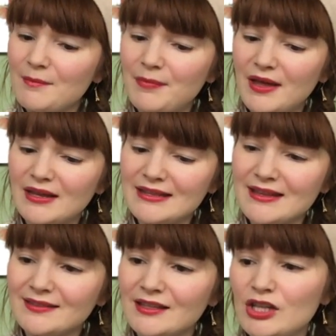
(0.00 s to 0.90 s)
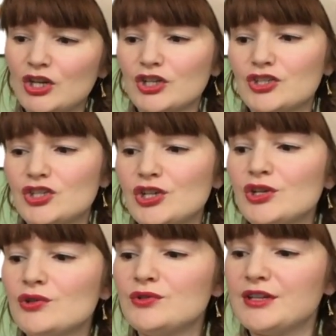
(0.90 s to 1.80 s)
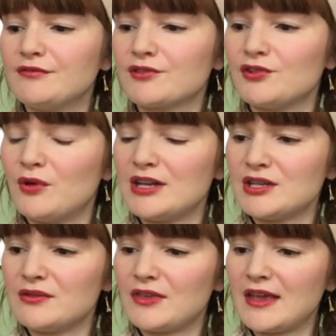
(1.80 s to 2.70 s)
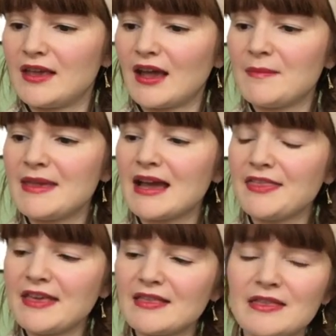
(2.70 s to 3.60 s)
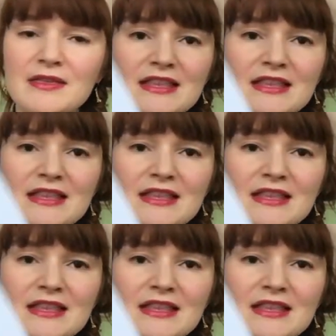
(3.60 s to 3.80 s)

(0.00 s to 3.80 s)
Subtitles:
but it doesn't look too difficult, I don't think. I mean, I think that the